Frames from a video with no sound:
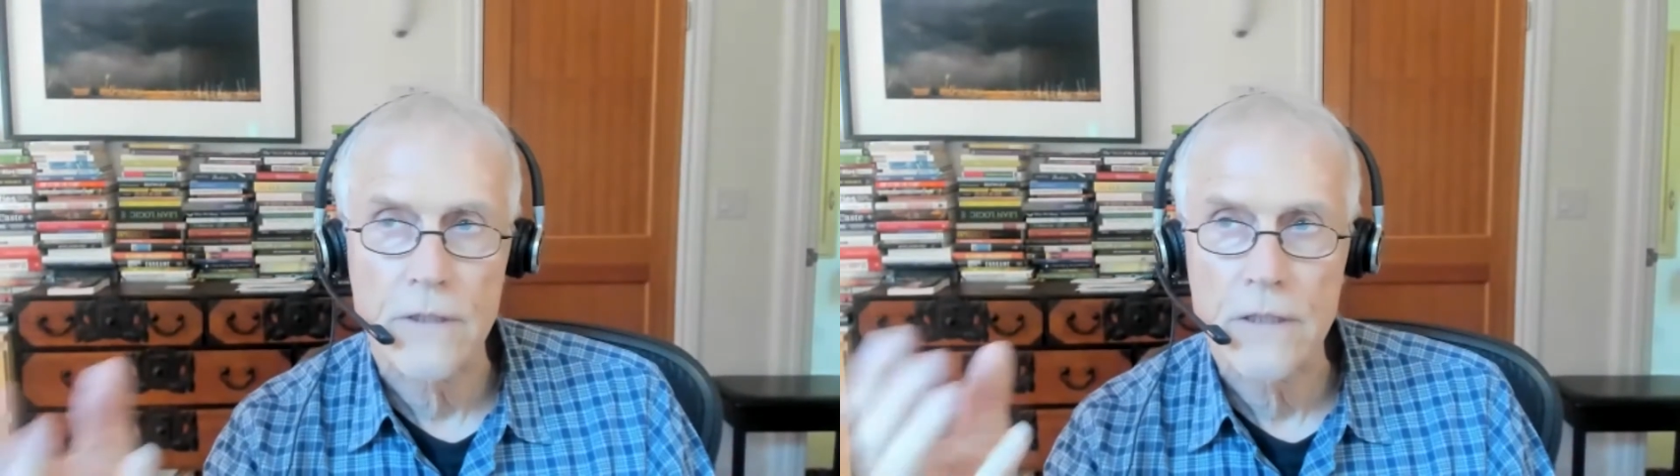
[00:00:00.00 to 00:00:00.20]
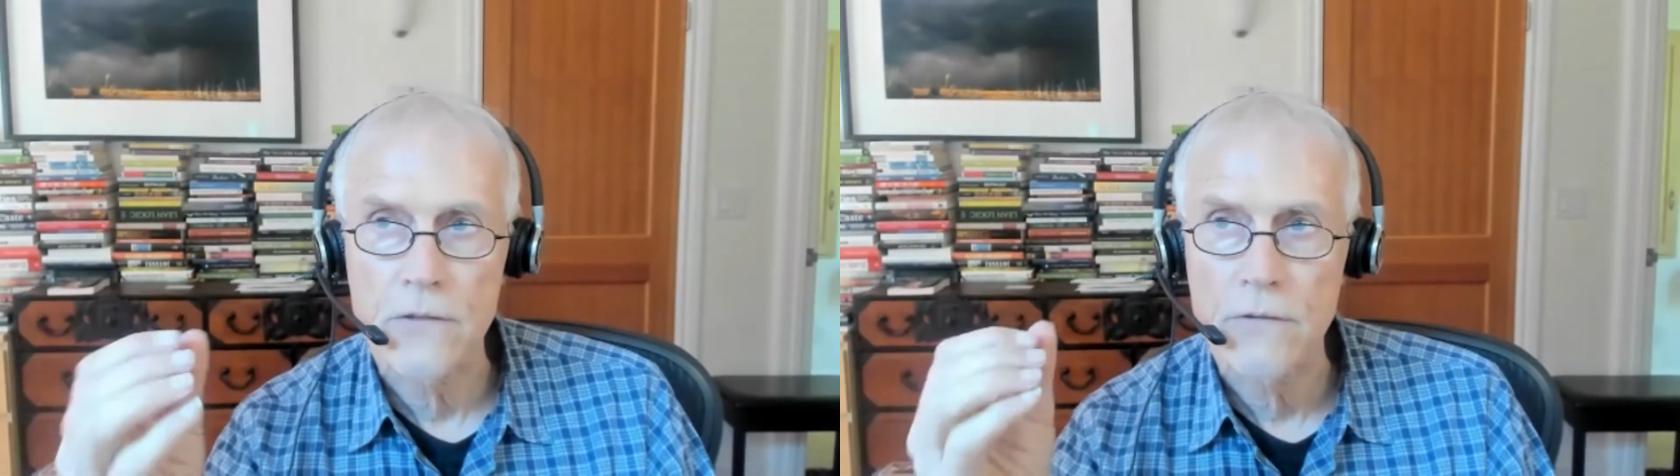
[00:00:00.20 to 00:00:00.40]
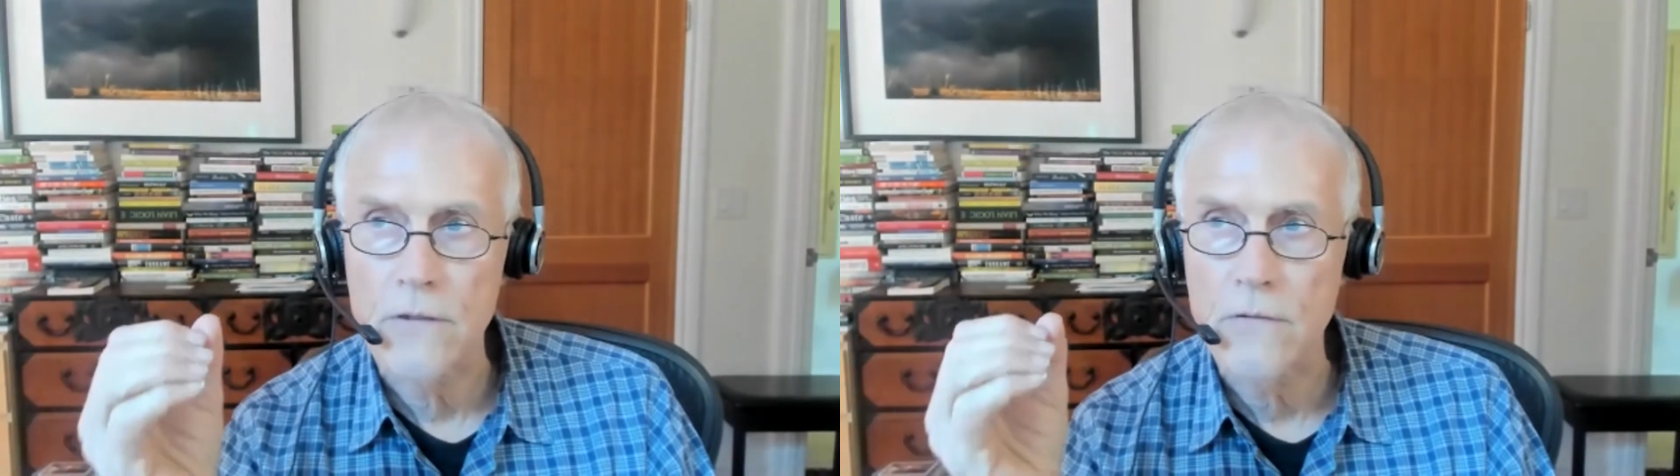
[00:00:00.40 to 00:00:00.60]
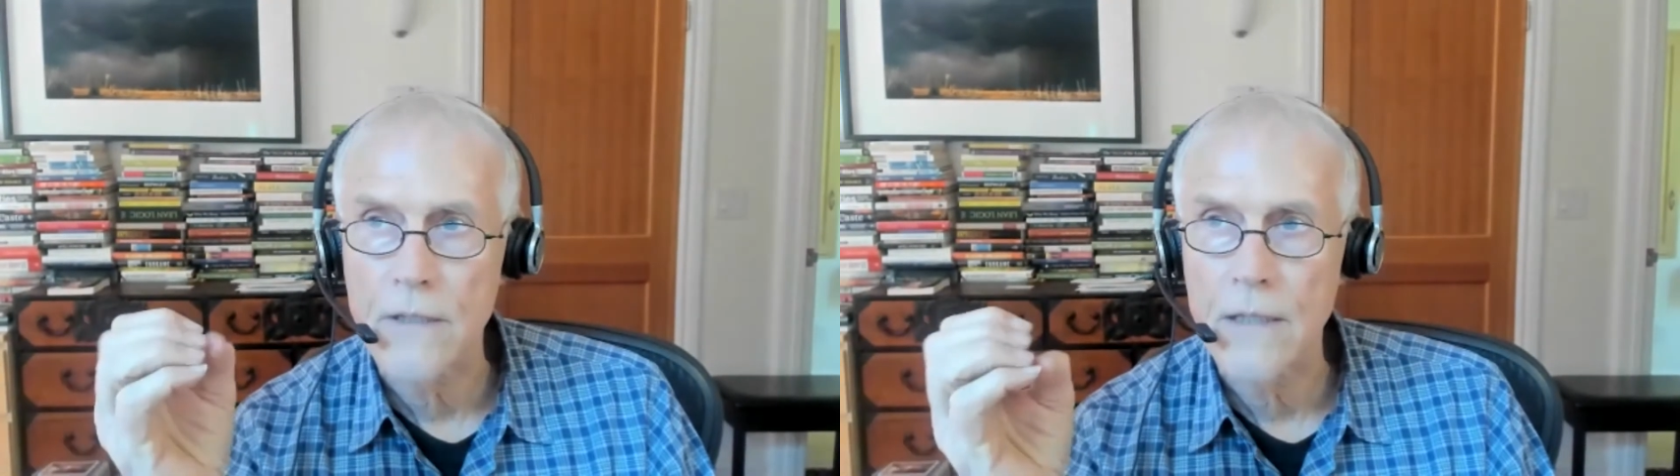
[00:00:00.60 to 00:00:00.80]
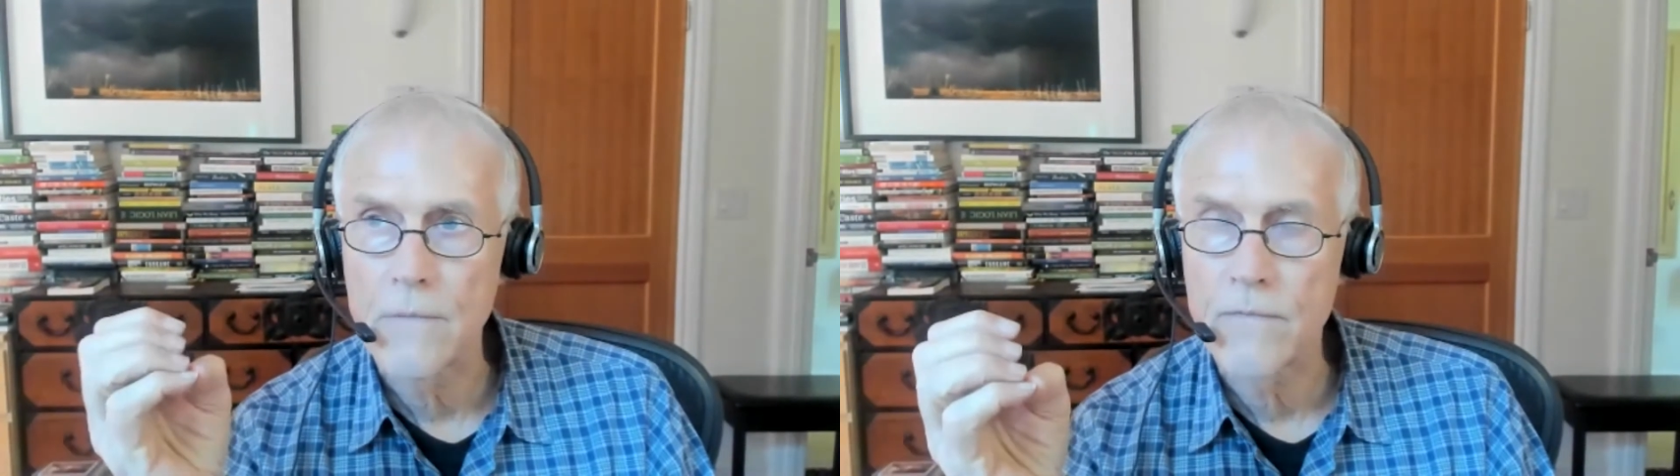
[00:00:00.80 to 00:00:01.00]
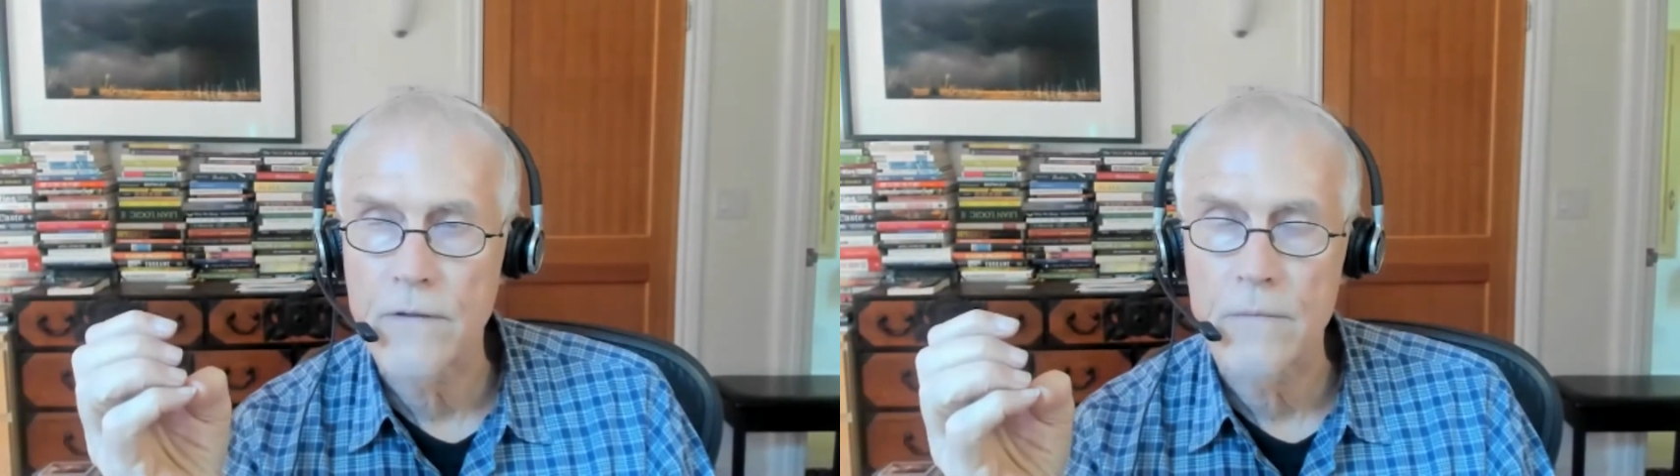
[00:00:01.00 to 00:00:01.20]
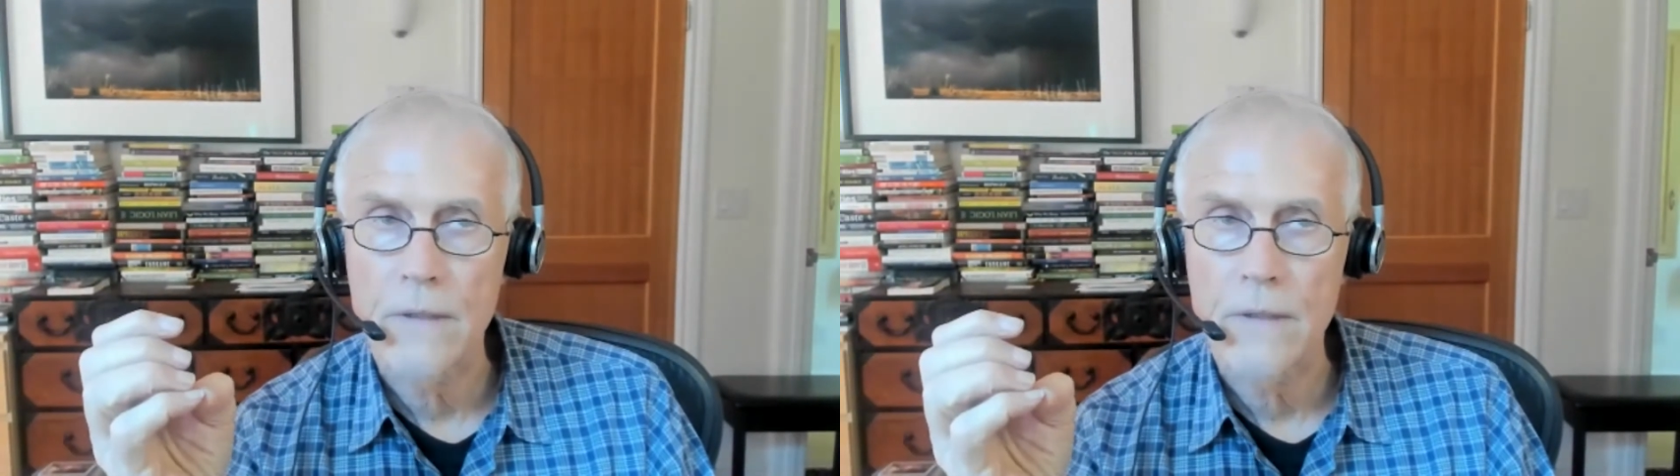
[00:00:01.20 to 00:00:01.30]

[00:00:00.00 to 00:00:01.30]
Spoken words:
country you came from.